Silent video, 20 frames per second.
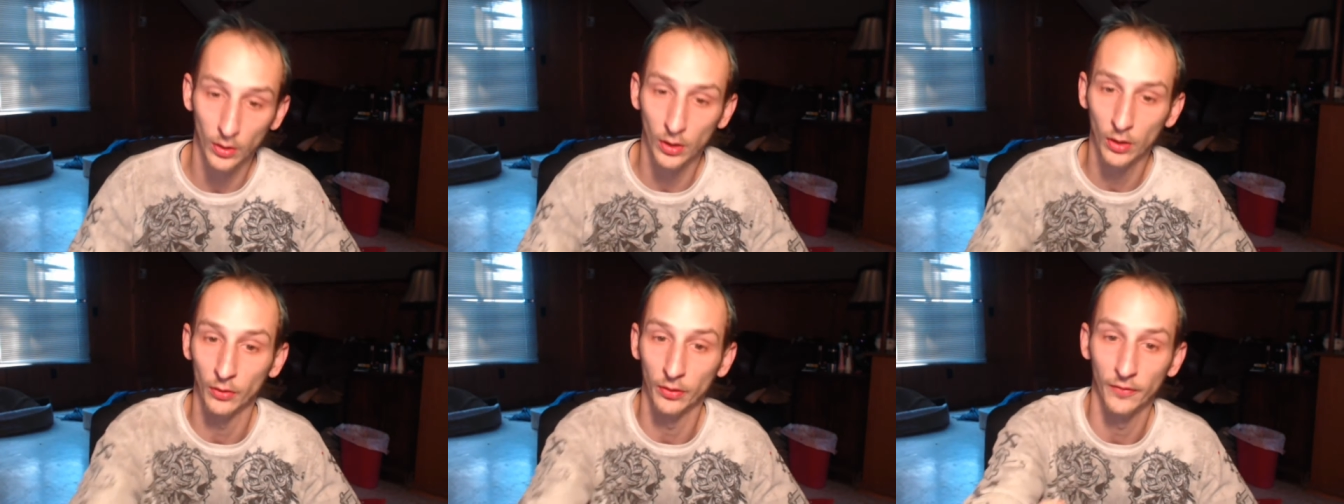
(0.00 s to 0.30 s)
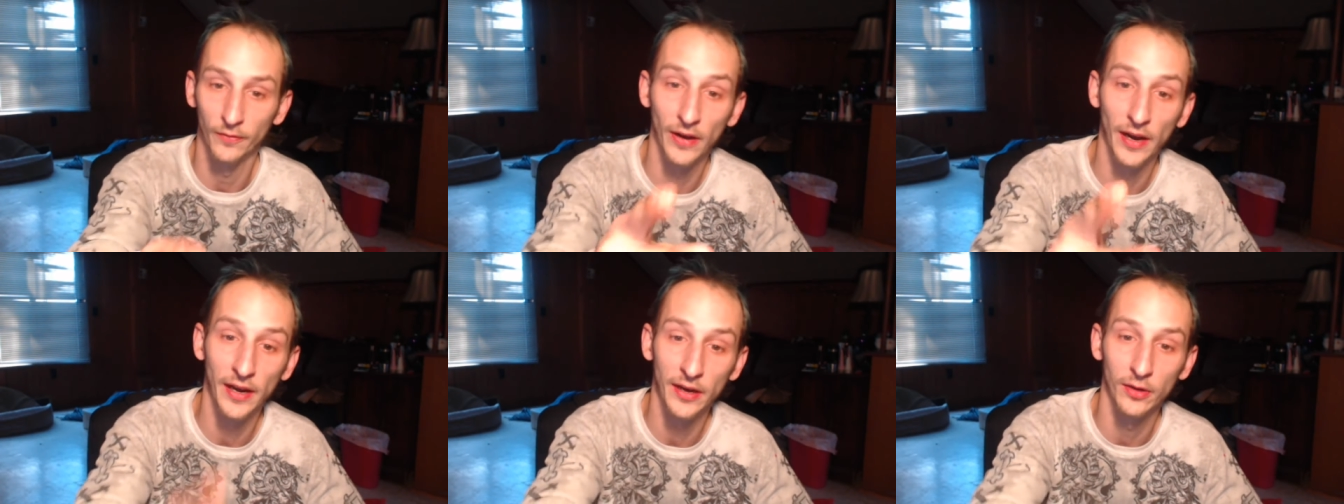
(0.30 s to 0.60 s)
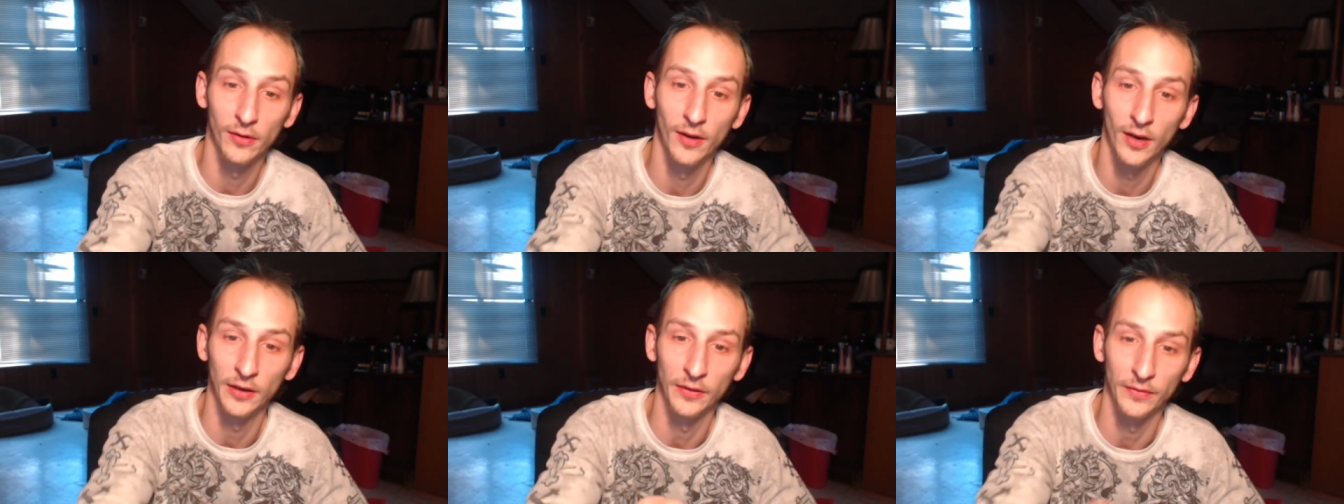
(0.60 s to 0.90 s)
Oh, the
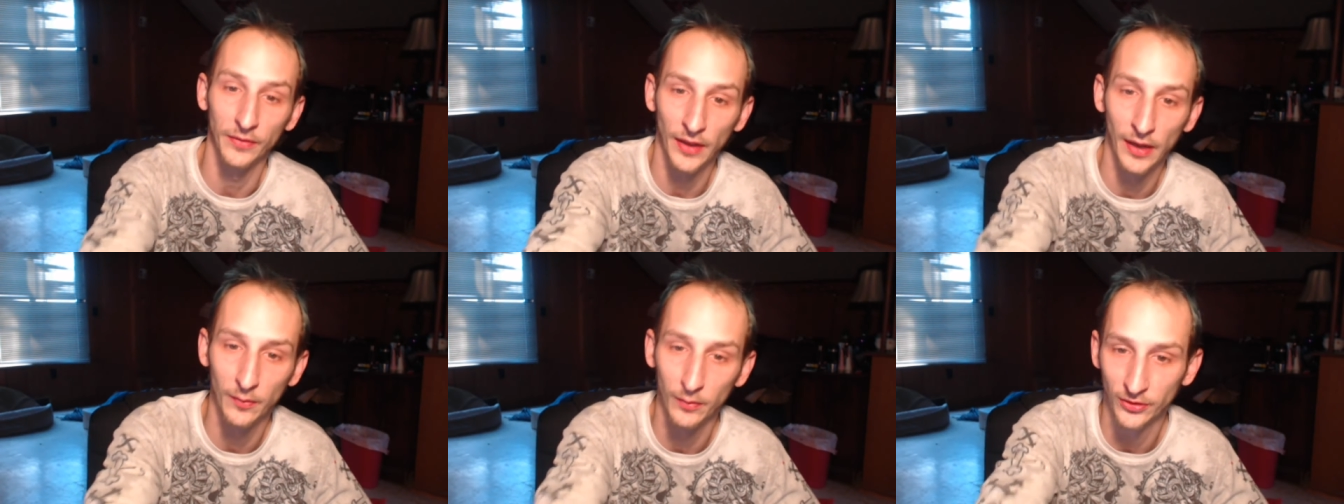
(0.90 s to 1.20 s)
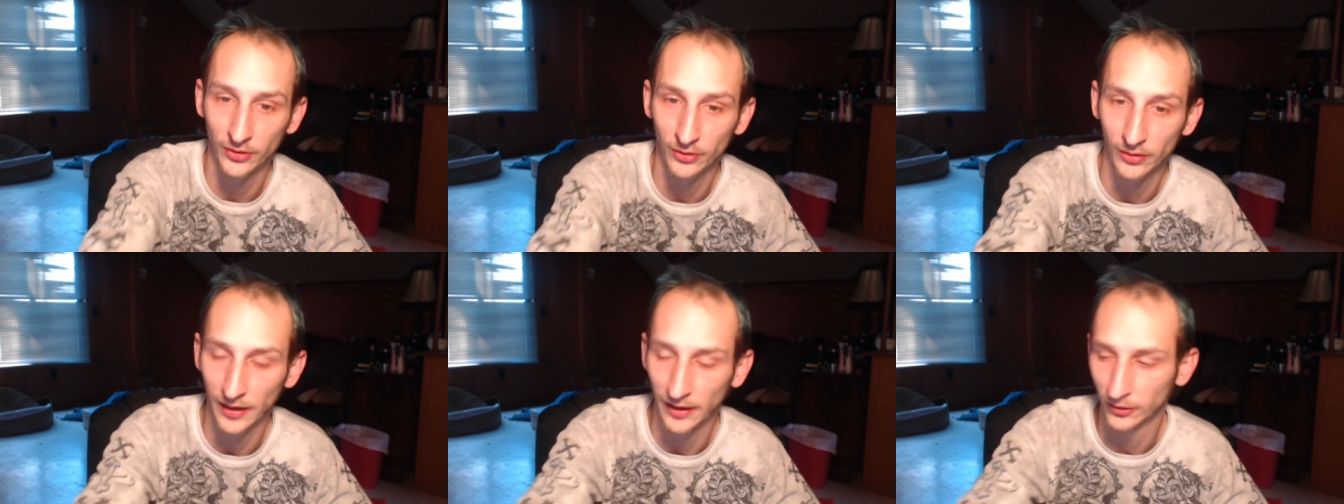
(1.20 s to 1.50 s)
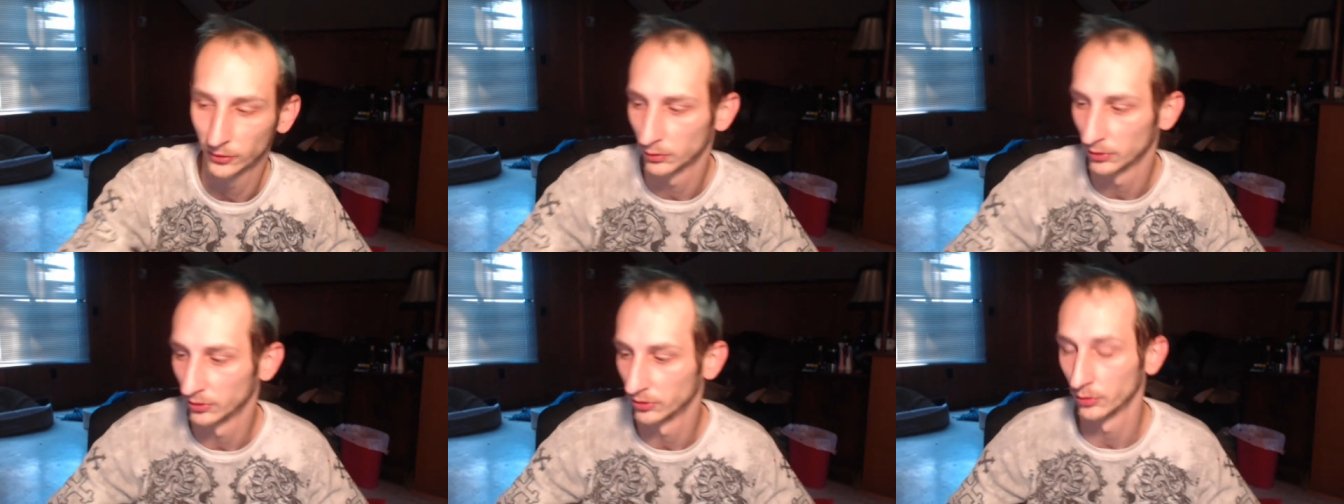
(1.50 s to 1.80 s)
final heart that was the
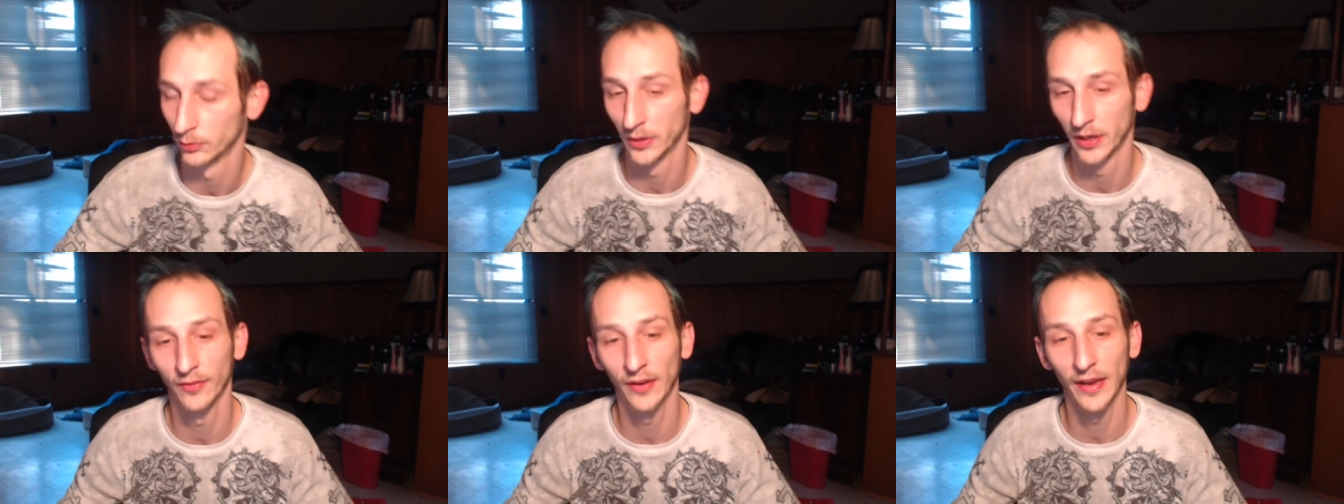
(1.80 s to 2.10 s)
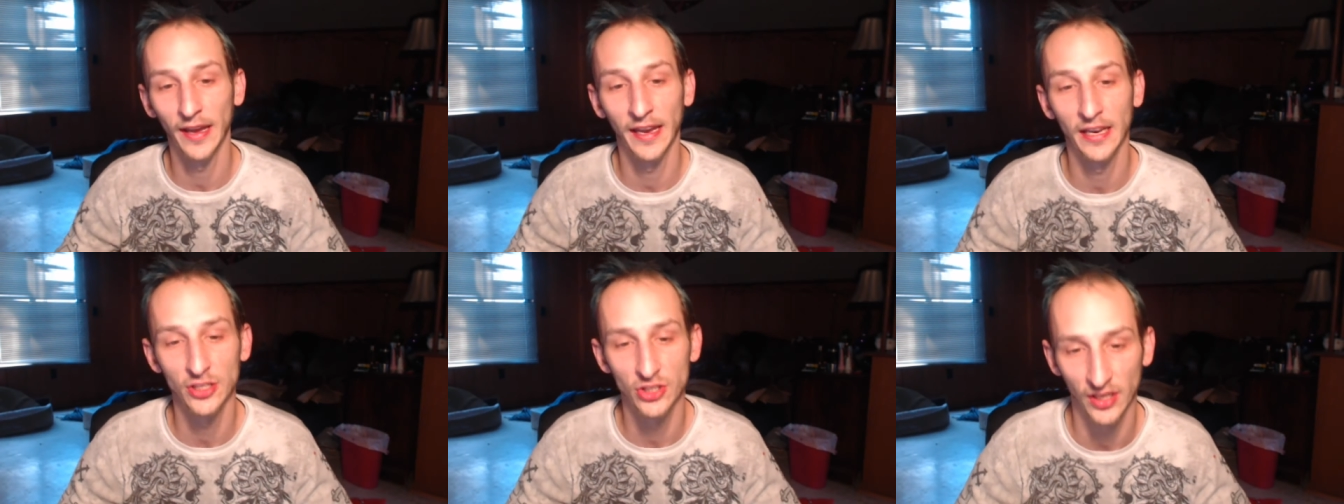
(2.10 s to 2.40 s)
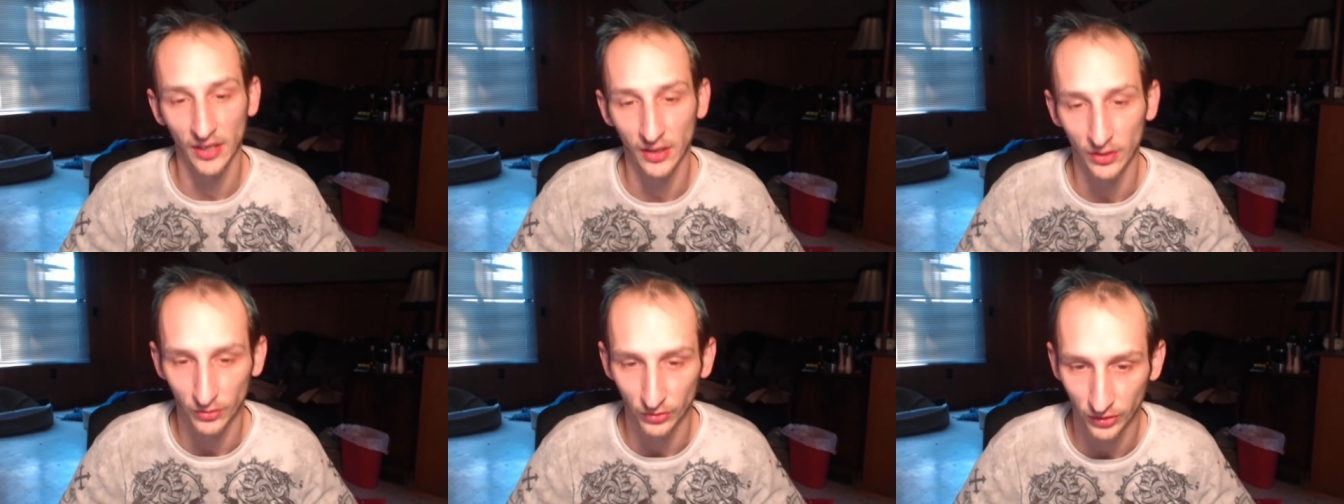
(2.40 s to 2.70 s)
last one. So we have eight
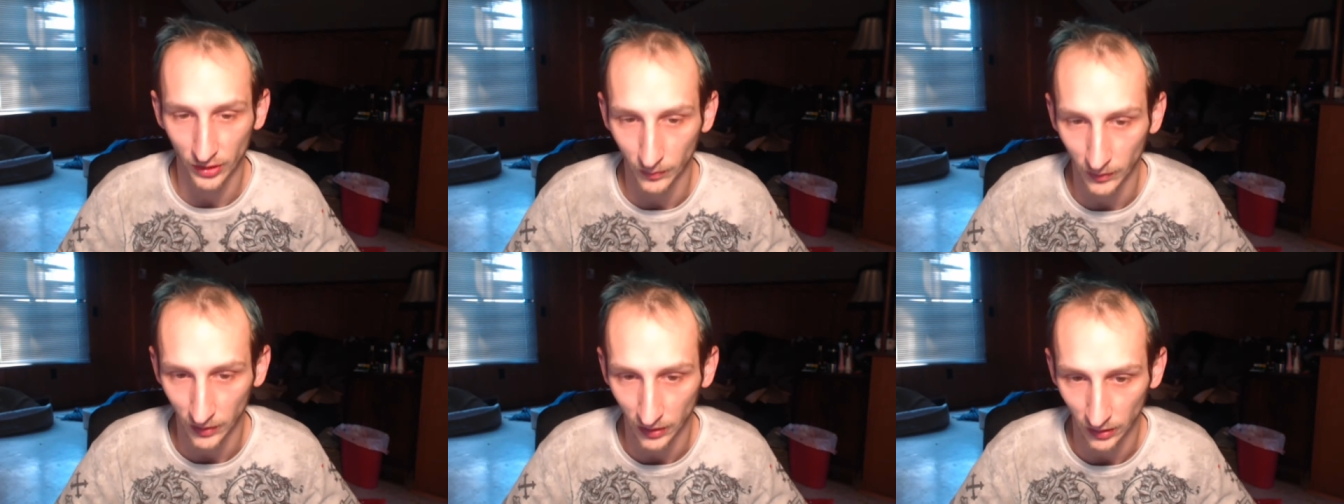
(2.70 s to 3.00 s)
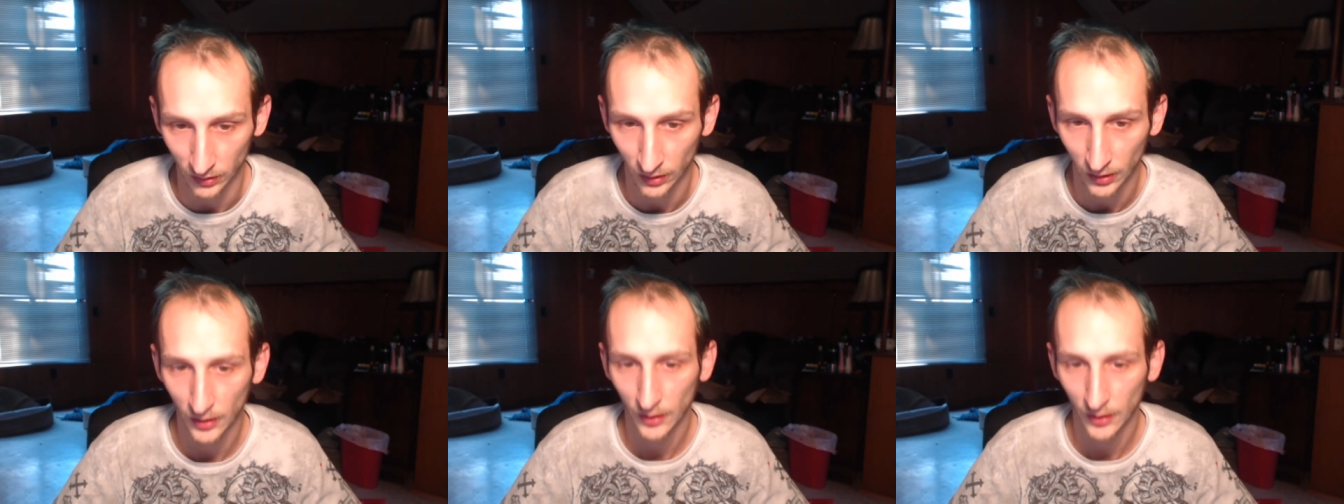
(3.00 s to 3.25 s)
channels coming in.